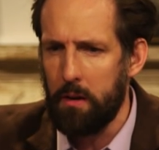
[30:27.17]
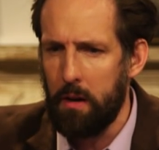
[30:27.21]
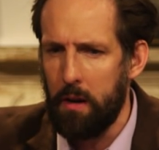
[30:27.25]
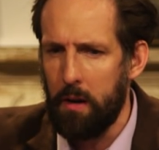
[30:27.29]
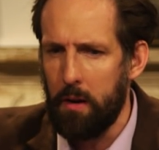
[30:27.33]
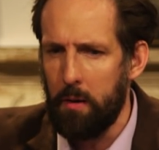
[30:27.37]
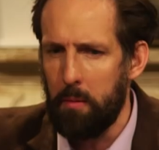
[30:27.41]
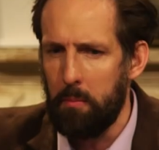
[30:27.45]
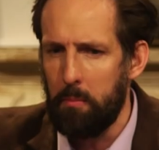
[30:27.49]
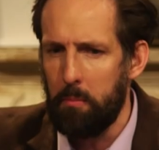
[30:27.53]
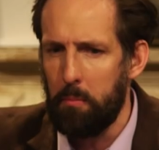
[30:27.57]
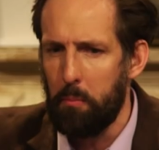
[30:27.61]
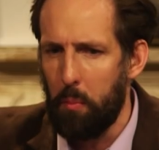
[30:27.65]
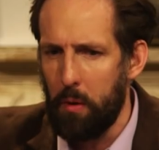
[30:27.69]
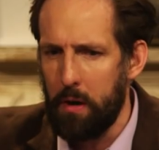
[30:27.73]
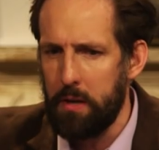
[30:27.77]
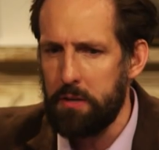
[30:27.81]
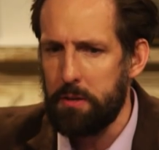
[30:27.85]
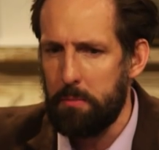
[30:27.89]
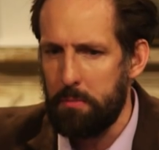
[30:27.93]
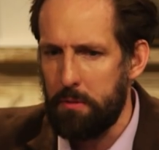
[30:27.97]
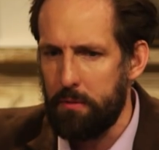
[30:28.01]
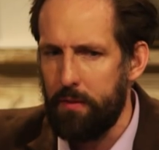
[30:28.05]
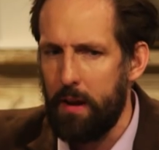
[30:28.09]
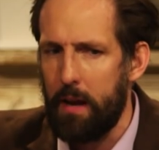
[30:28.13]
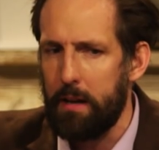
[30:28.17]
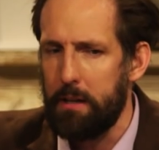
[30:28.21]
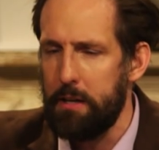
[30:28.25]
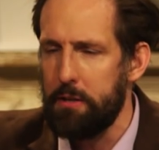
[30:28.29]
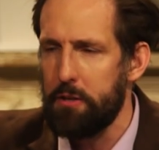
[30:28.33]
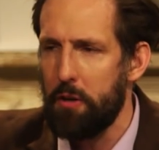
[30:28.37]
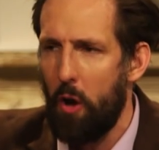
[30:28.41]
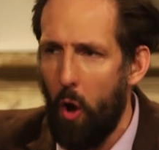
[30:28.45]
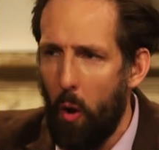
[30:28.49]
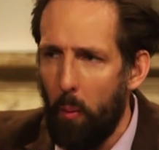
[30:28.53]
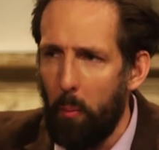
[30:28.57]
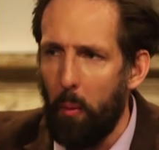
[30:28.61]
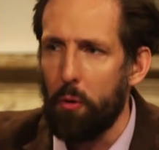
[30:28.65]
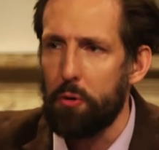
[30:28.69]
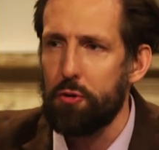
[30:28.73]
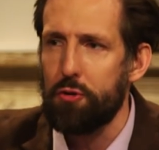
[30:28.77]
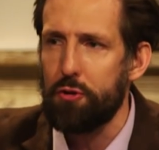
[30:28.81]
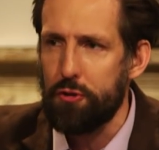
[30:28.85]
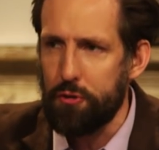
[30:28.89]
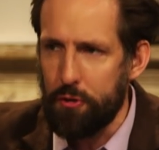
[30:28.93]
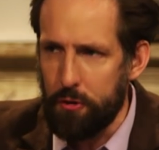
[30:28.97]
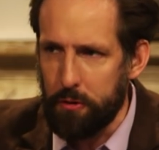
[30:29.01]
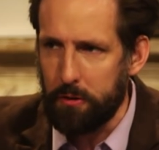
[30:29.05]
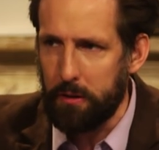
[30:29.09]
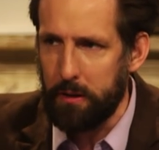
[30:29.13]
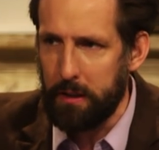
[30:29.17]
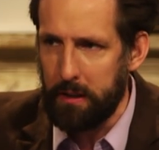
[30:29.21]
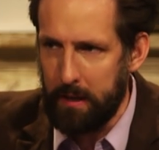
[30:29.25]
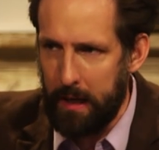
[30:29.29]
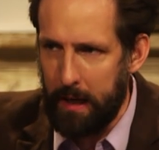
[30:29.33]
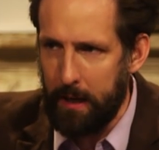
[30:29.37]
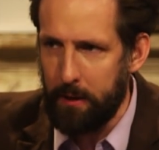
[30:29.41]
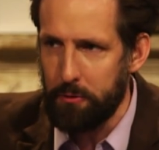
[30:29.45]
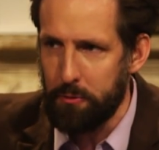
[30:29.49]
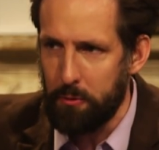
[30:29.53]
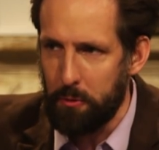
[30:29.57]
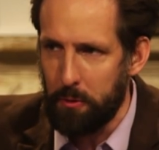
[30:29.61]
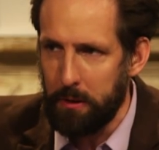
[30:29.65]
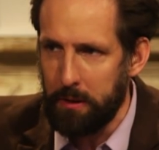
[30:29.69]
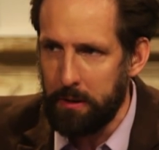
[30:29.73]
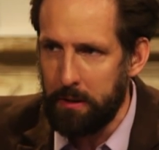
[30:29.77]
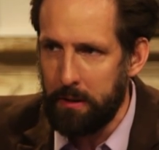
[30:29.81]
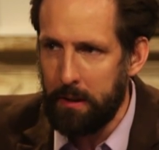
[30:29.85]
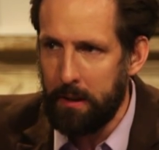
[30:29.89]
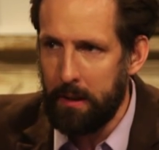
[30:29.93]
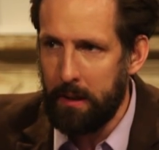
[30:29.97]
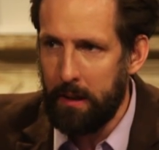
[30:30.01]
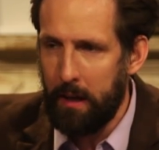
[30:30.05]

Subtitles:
brings up the fact he's almost certainly an android.